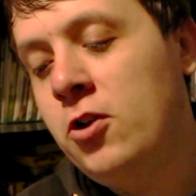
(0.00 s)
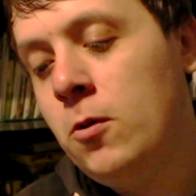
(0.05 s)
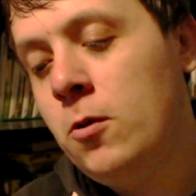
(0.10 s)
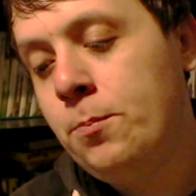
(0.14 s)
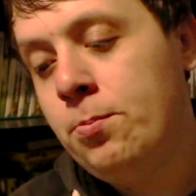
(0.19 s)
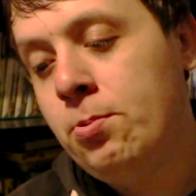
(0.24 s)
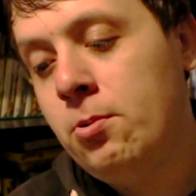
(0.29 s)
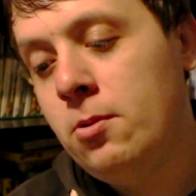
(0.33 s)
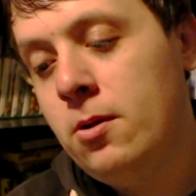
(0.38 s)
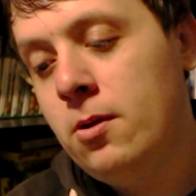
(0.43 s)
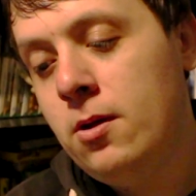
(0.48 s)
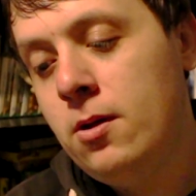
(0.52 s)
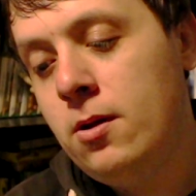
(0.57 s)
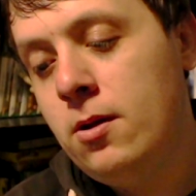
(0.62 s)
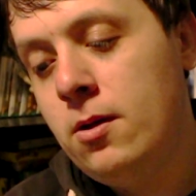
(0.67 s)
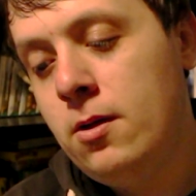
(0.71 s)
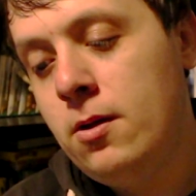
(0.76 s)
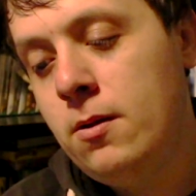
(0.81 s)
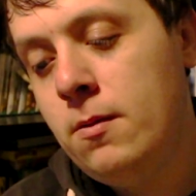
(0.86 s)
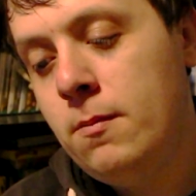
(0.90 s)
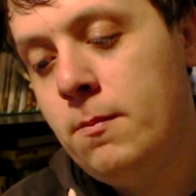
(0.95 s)
up,
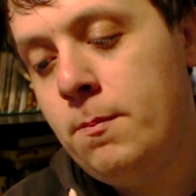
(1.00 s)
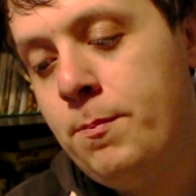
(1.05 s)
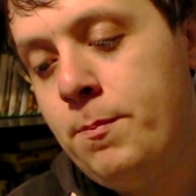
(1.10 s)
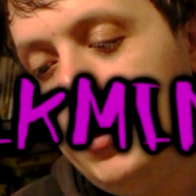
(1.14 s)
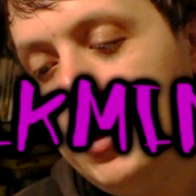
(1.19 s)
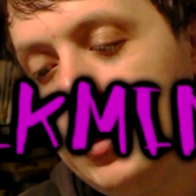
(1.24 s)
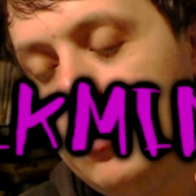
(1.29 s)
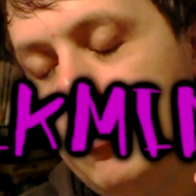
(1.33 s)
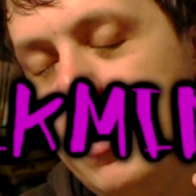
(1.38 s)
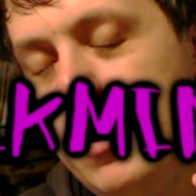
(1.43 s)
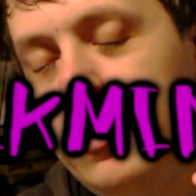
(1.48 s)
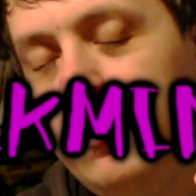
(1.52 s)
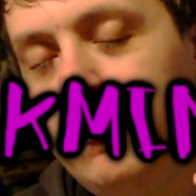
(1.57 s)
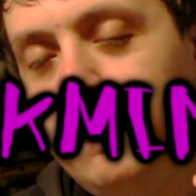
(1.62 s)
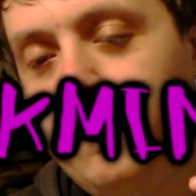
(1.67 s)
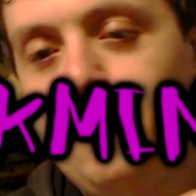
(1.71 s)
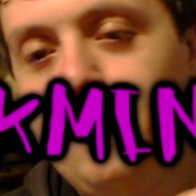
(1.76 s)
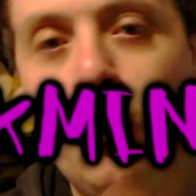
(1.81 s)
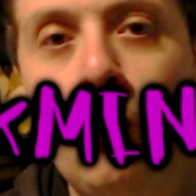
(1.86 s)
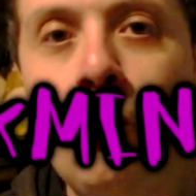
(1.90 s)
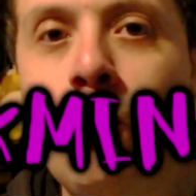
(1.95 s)
Pikmin
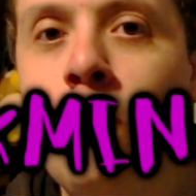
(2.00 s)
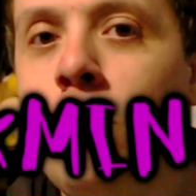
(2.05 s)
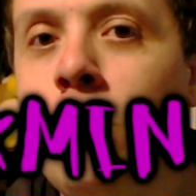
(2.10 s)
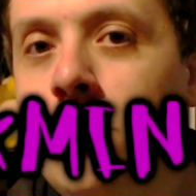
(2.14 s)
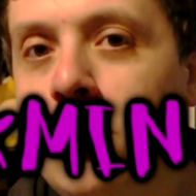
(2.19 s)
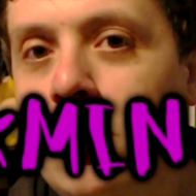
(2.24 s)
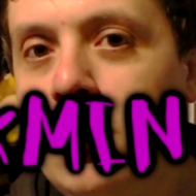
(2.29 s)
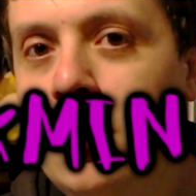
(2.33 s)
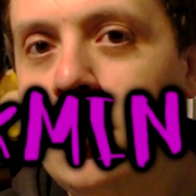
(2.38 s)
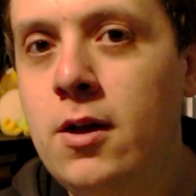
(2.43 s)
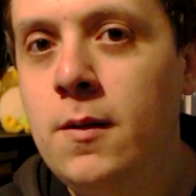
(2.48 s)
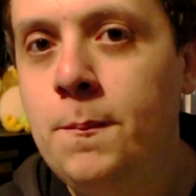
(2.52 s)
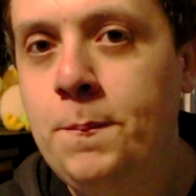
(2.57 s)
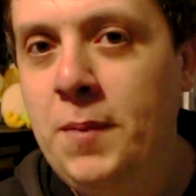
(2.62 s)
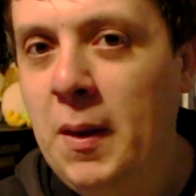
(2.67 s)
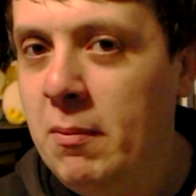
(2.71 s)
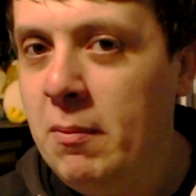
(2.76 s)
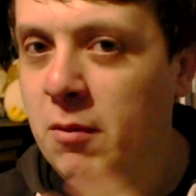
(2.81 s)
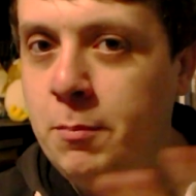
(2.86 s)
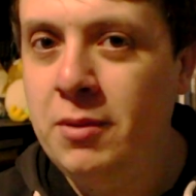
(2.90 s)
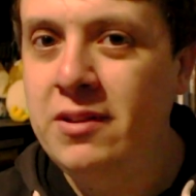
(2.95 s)
4.
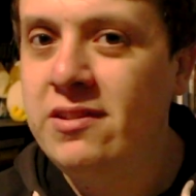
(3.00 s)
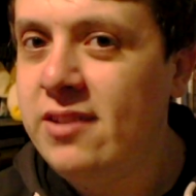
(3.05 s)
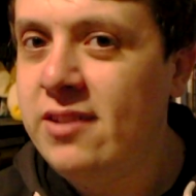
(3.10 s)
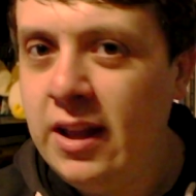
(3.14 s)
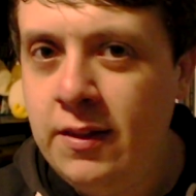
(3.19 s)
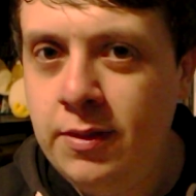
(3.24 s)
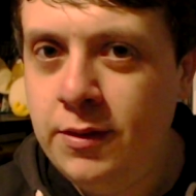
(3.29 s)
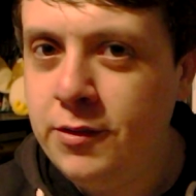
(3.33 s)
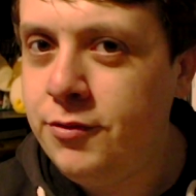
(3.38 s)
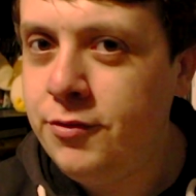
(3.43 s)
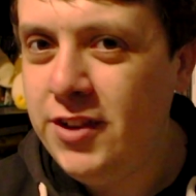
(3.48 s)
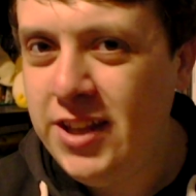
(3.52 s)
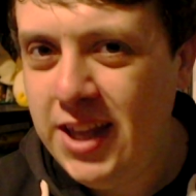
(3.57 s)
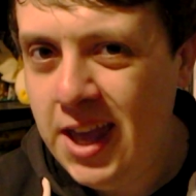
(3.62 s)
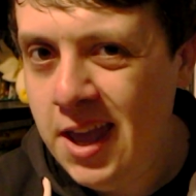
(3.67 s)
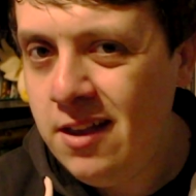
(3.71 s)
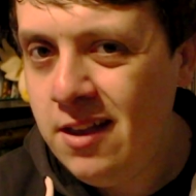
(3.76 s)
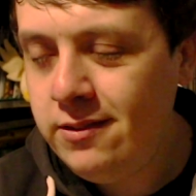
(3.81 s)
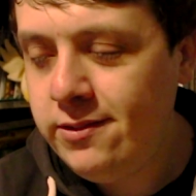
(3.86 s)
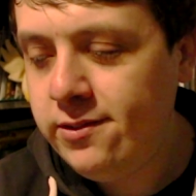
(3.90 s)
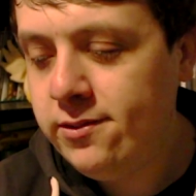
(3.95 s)
People have been saying this for
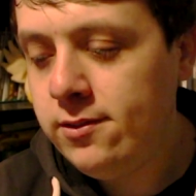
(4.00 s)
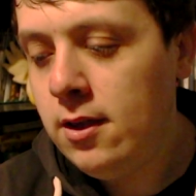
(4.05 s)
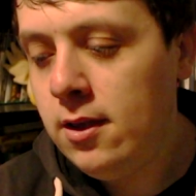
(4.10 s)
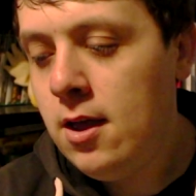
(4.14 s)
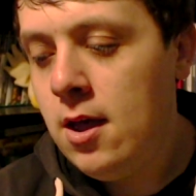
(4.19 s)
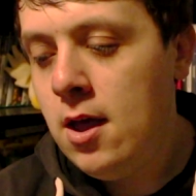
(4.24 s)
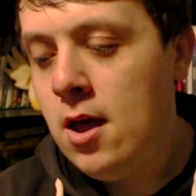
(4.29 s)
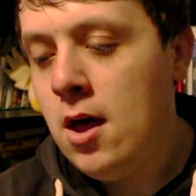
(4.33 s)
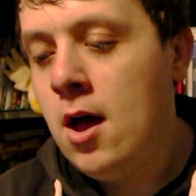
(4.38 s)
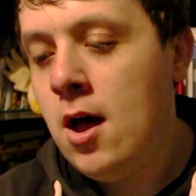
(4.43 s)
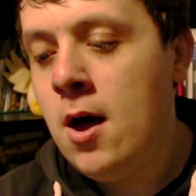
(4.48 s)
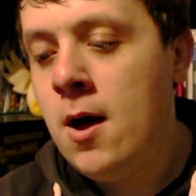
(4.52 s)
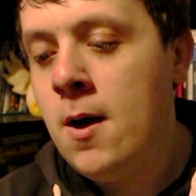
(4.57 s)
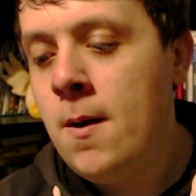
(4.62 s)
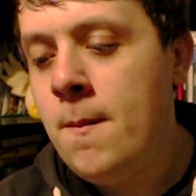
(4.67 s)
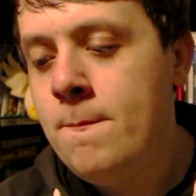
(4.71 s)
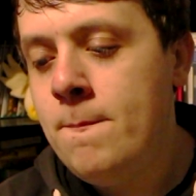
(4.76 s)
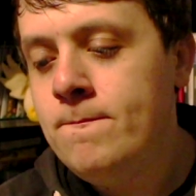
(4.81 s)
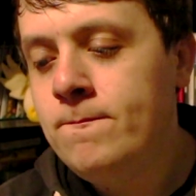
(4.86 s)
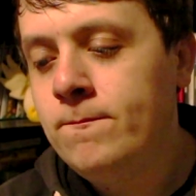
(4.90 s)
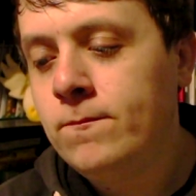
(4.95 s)
years.
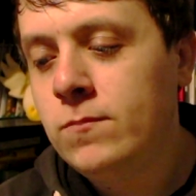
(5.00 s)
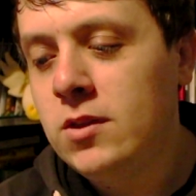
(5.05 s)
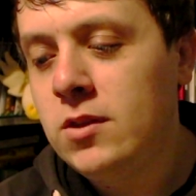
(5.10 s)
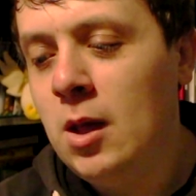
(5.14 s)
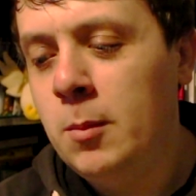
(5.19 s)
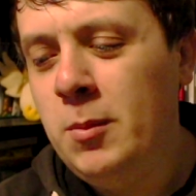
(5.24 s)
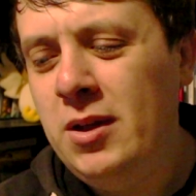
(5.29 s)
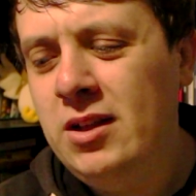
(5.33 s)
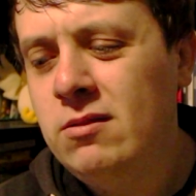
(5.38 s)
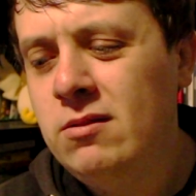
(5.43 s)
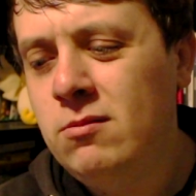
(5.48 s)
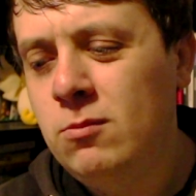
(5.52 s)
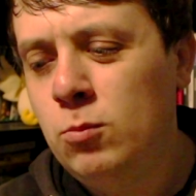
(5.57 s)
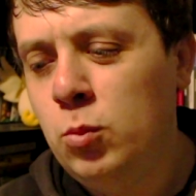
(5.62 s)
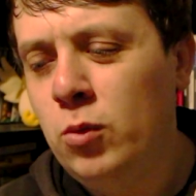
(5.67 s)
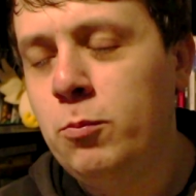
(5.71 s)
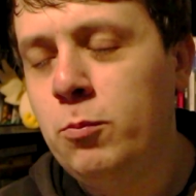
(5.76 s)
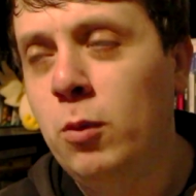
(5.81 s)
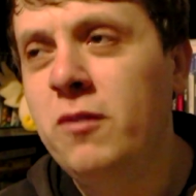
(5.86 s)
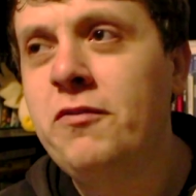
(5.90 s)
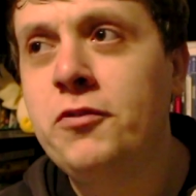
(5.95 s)
I mean,
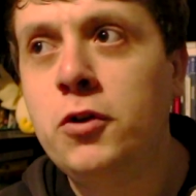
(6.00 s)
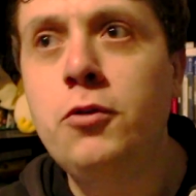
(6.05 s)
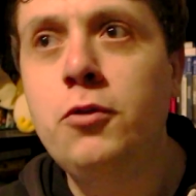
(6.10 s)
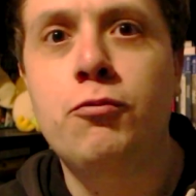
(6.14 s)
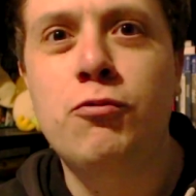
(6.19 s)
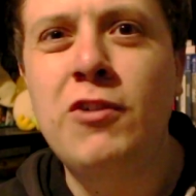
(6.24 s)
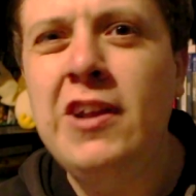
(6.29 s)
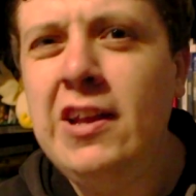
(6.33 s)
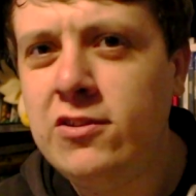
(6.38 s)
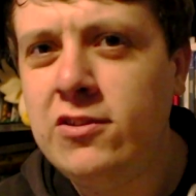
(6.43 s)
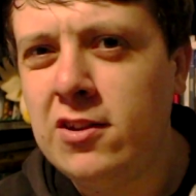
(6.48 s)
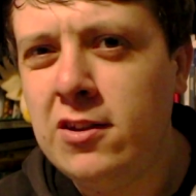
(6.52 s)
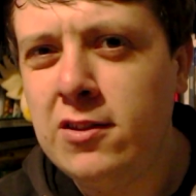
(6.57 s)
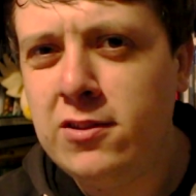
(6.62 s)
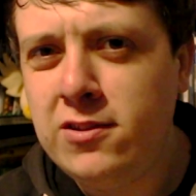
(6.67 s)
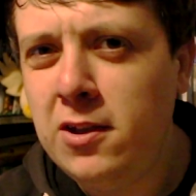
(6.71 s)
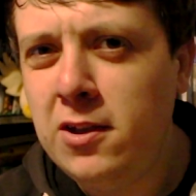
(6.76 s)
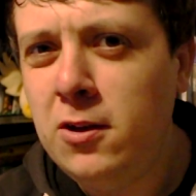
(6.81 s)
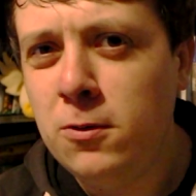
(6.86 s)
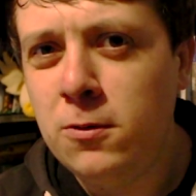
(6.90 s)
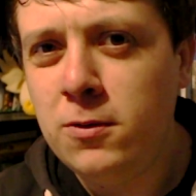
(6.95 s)
with good reason,
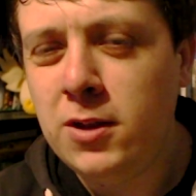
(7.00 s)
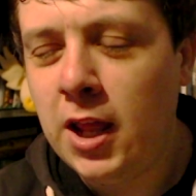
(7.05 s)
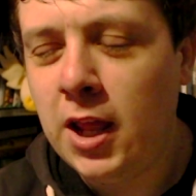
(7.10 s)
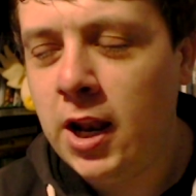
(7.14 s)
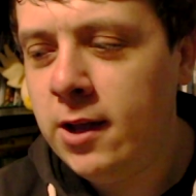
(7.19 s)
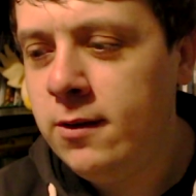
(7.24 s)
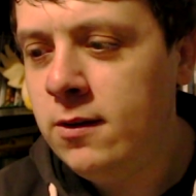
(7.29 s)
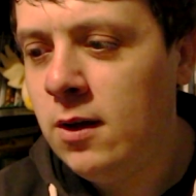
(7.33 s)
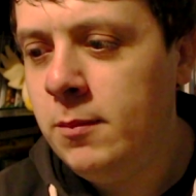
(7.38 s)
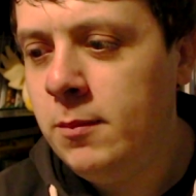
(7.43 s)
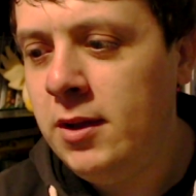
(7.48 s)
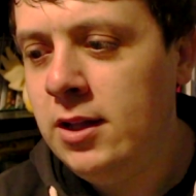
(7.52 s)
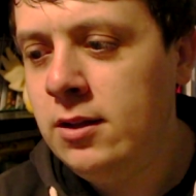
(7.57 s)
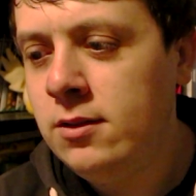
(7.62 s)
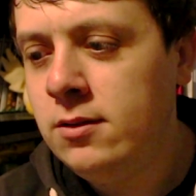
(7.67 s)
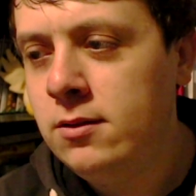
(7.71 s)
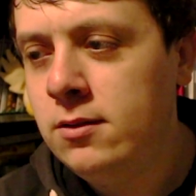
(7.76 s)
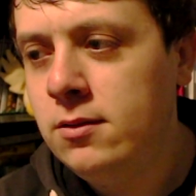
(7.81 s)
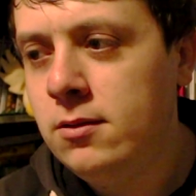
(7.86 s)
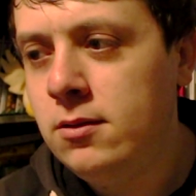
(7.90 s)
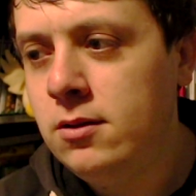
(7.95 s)
too, you know? I
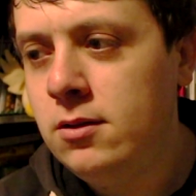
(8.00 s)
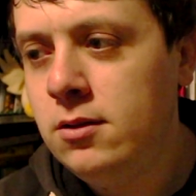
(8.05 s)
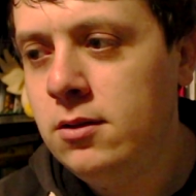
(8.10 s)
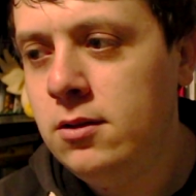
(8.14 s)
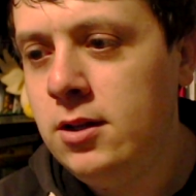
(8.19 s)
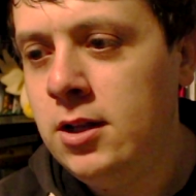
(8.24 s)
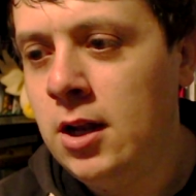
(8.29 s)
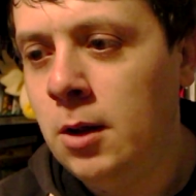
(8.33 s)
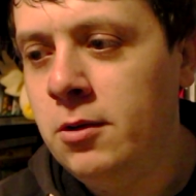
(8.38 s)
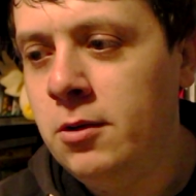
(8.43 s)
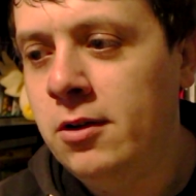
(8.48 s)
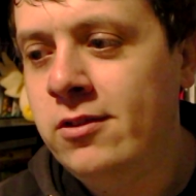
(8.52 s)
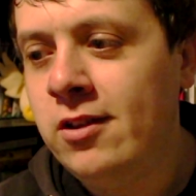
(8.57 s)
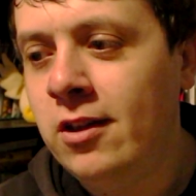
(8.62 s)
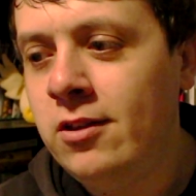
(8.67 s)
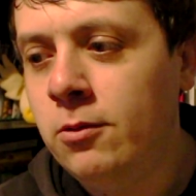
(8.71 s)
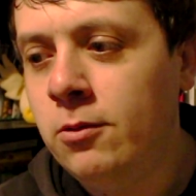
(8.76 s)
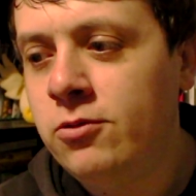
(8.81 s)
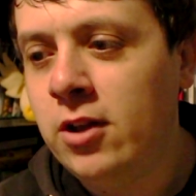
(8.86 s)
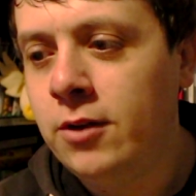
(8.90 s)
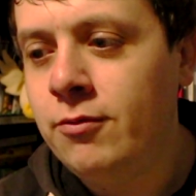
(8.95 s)
mean, you know,
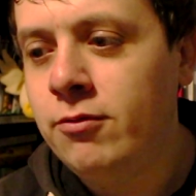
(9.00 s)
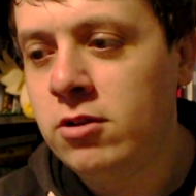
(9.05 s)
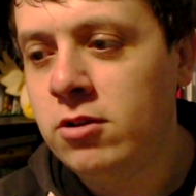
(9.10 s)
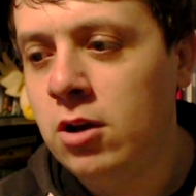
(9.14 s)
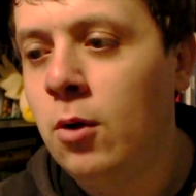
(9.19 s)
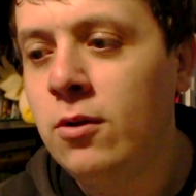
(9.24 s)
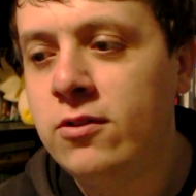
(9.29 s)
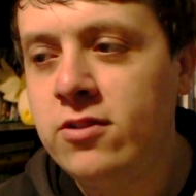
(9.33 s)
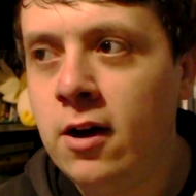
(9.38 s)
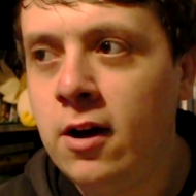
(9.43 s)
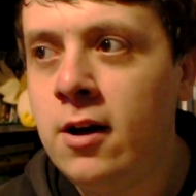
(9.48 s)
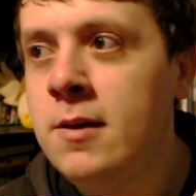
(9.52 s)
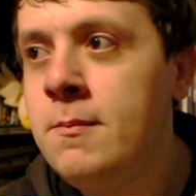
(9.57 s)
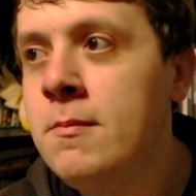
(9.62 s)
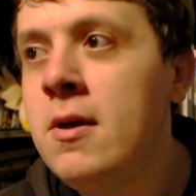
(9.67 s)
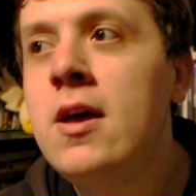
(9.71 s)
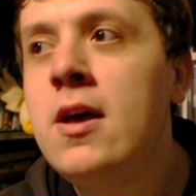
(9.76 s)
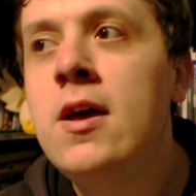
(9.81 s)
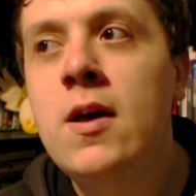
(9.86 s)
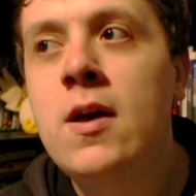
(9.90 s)
Nintendo said for a long time,